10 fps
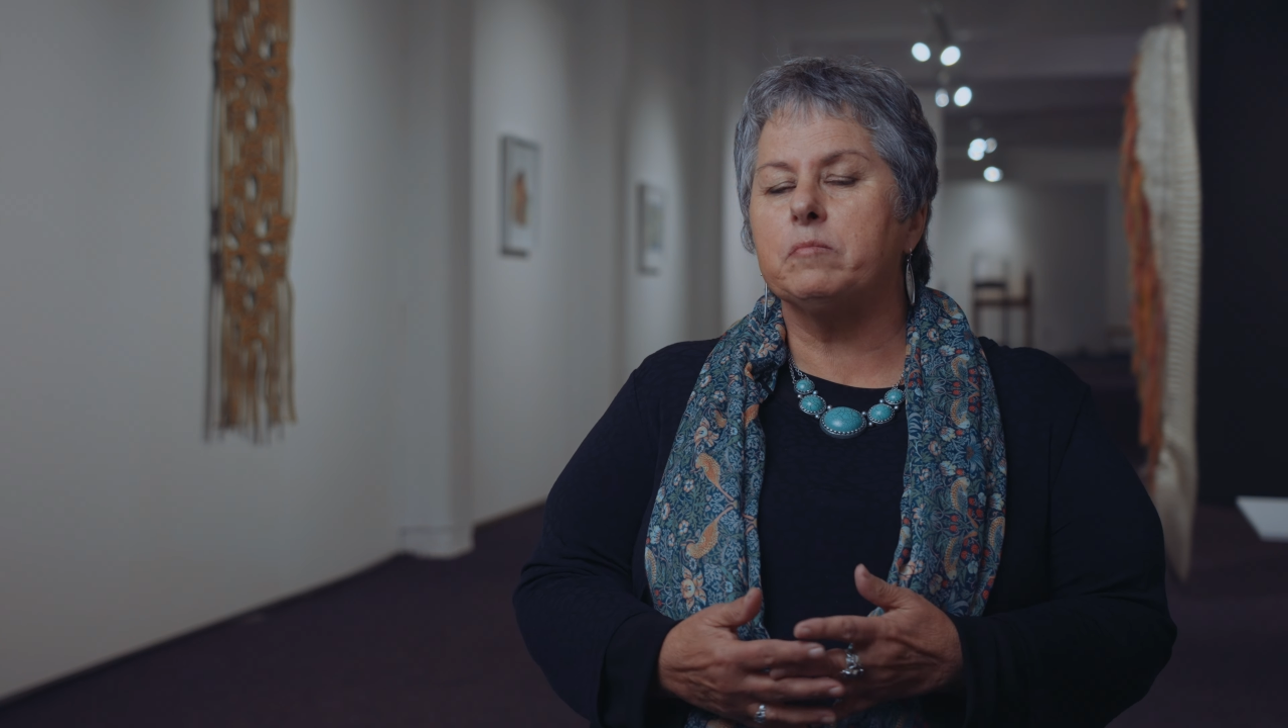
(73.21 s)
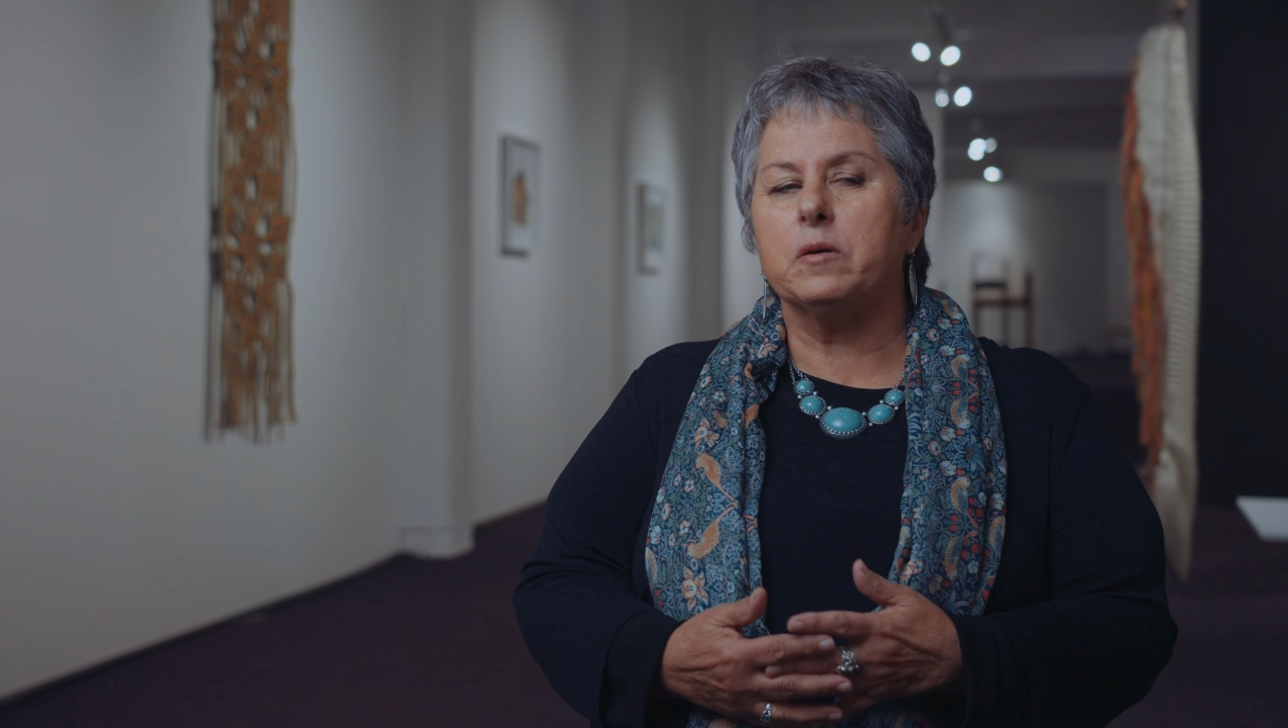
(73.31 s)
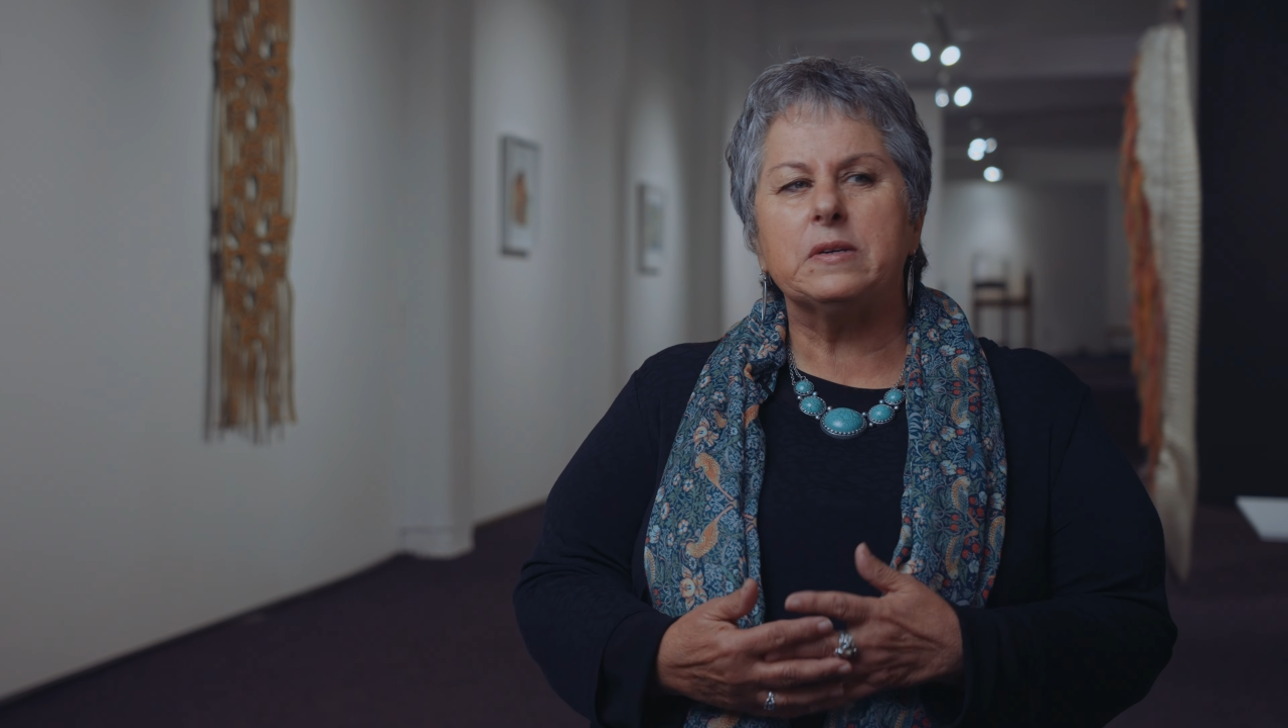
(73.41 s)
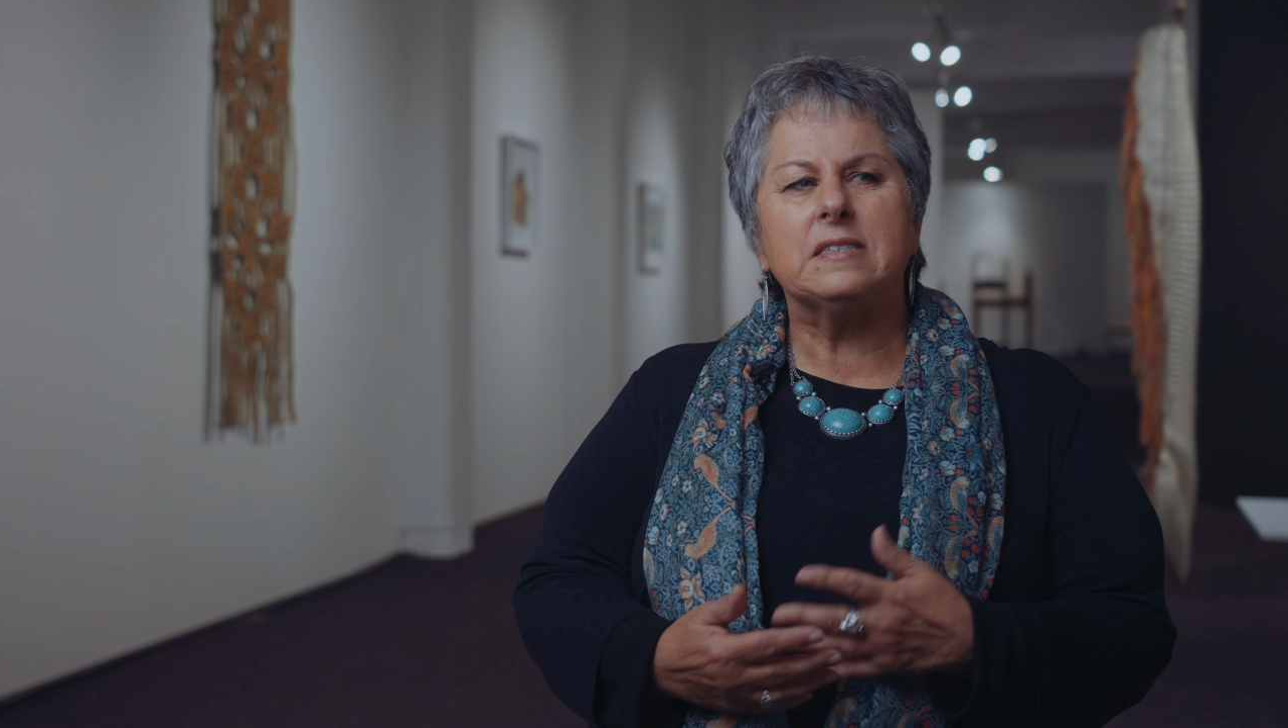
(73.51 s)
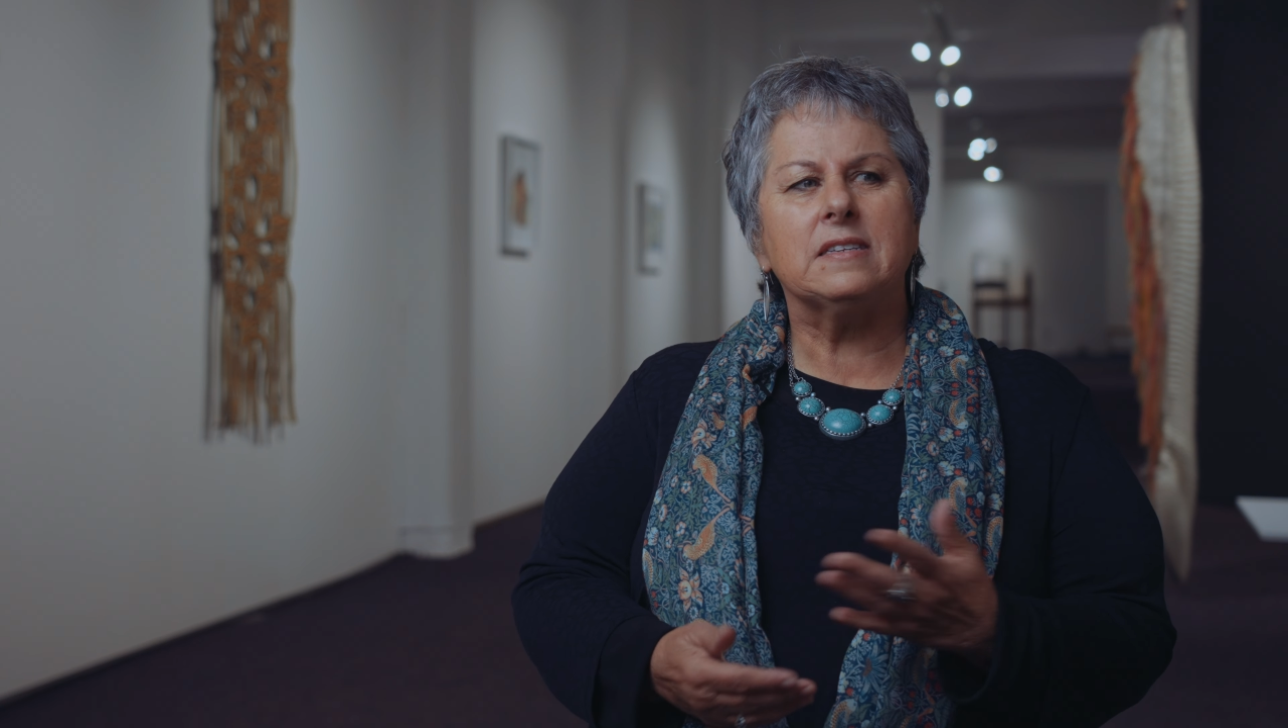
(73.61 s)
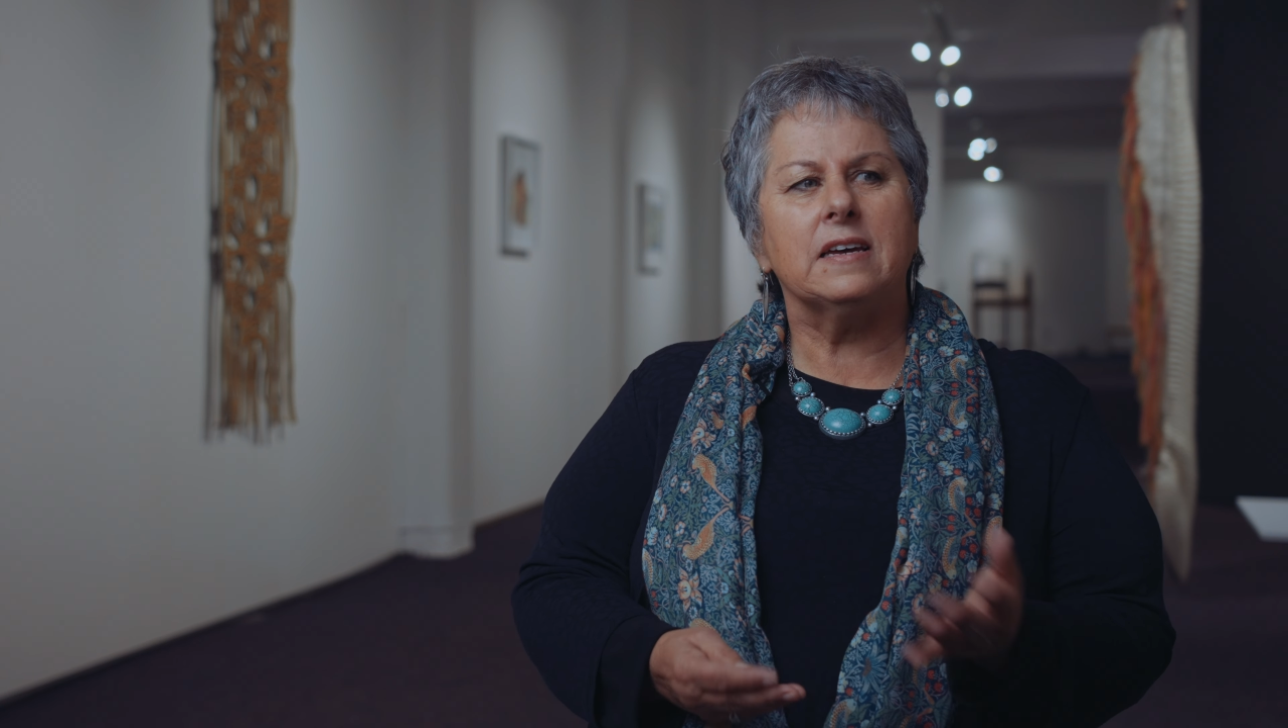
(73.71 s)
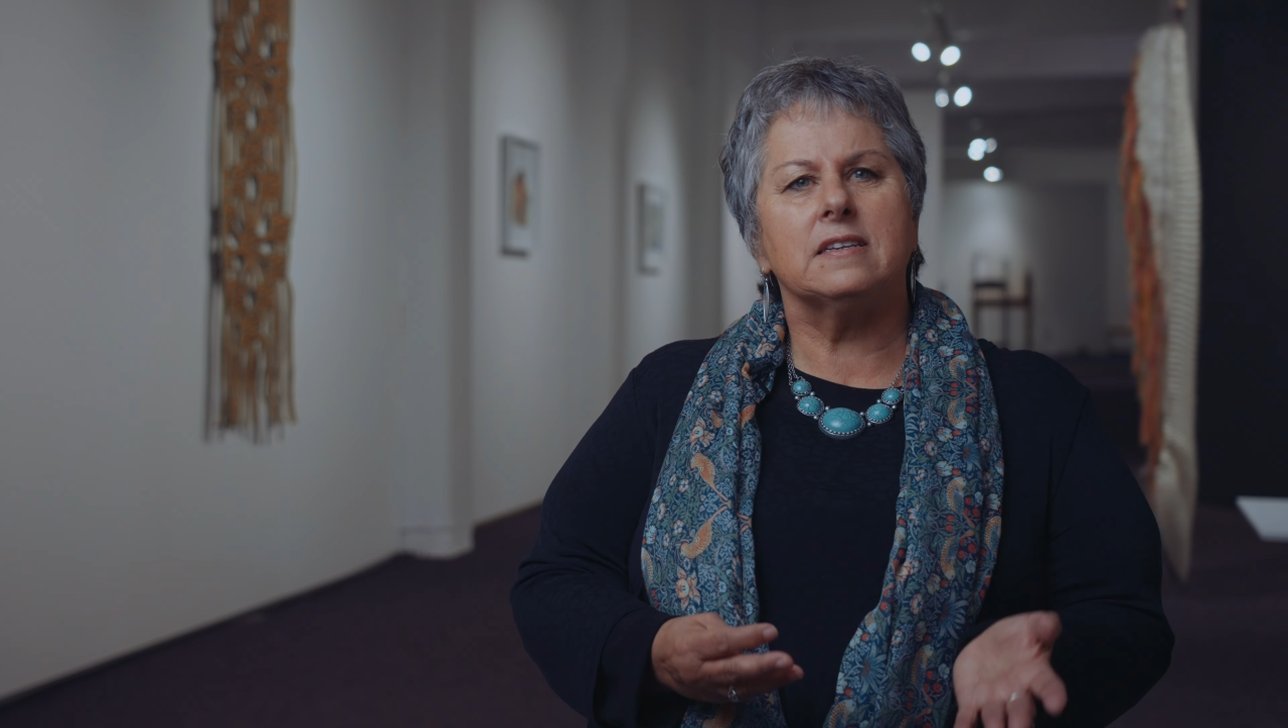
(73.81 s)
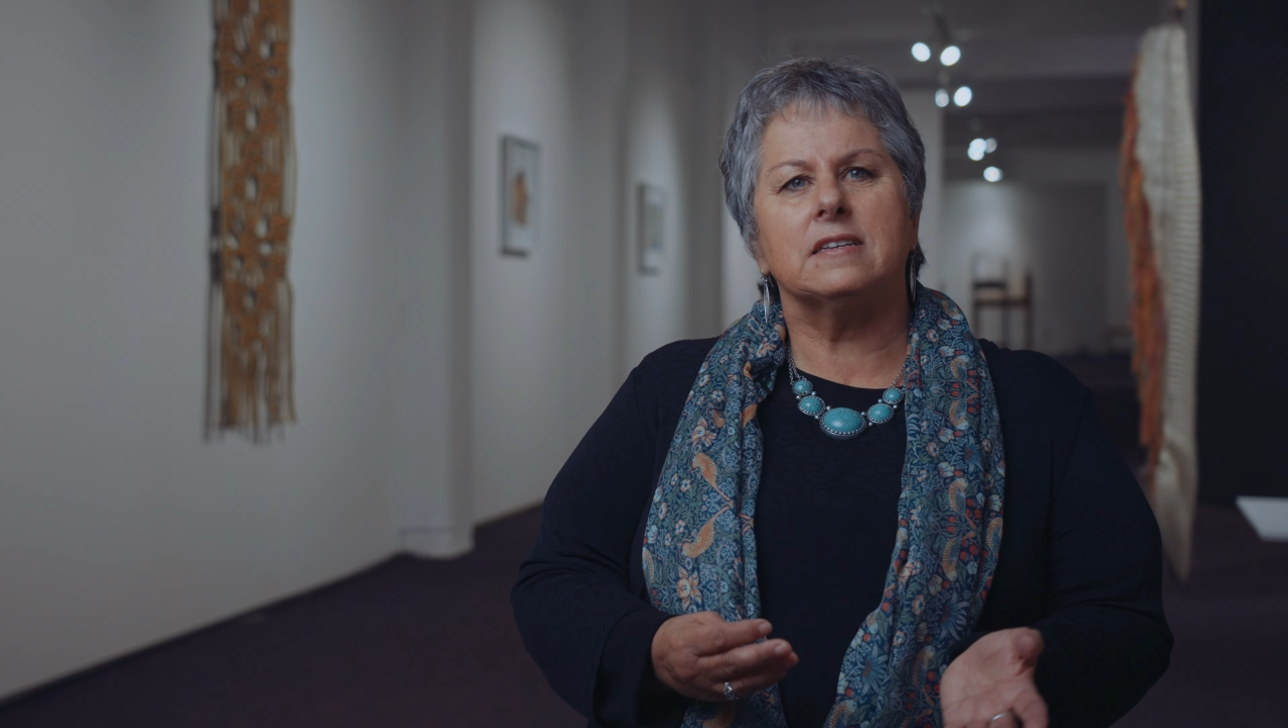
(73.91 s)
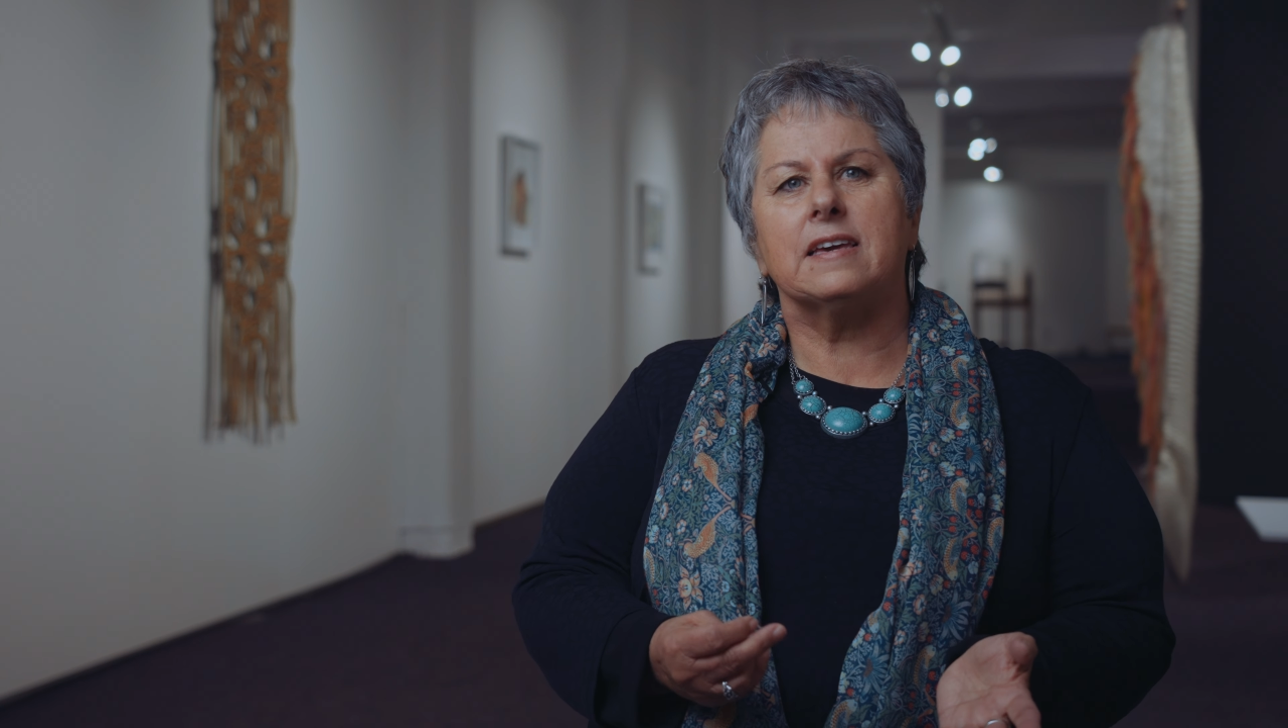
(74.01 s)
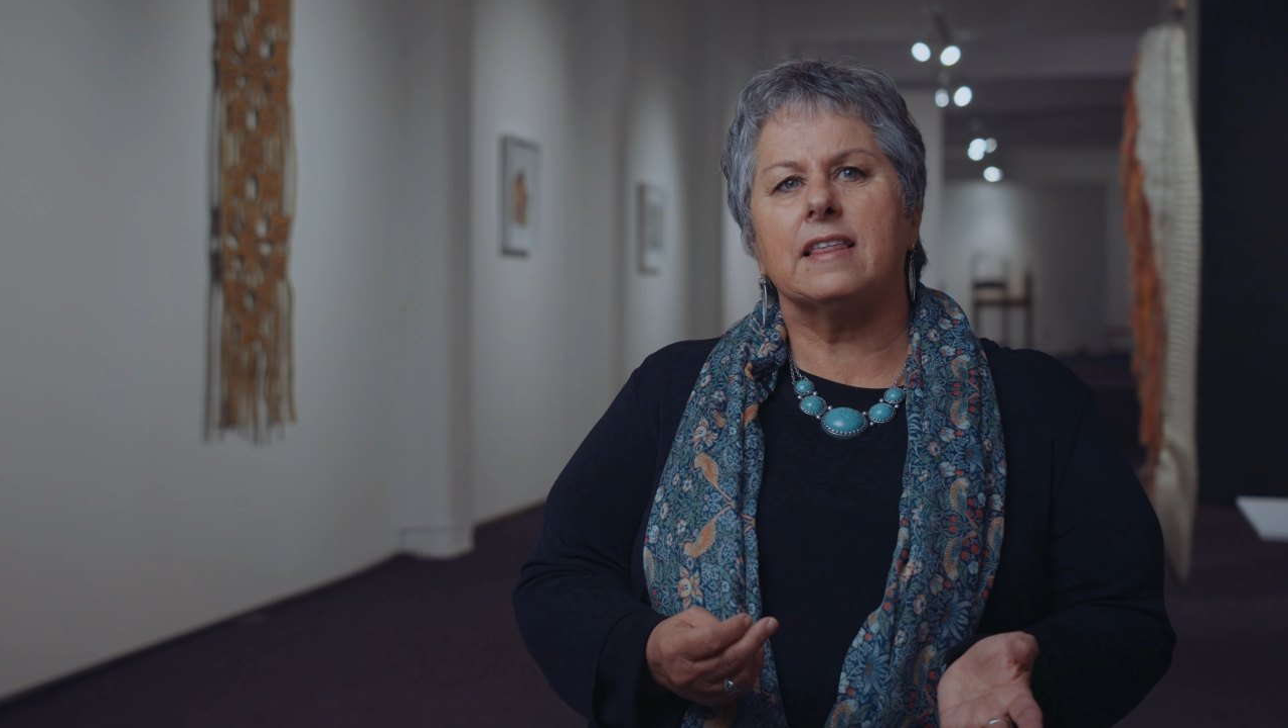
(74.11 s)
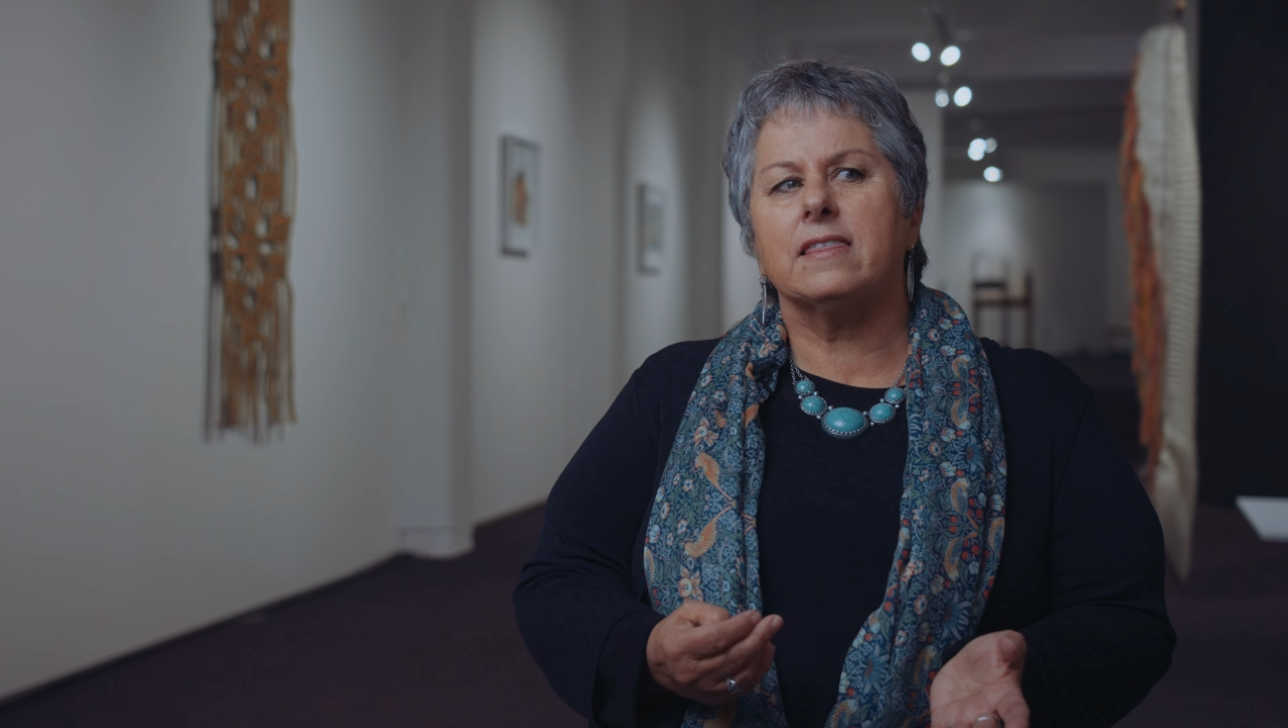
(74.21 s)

but we started to get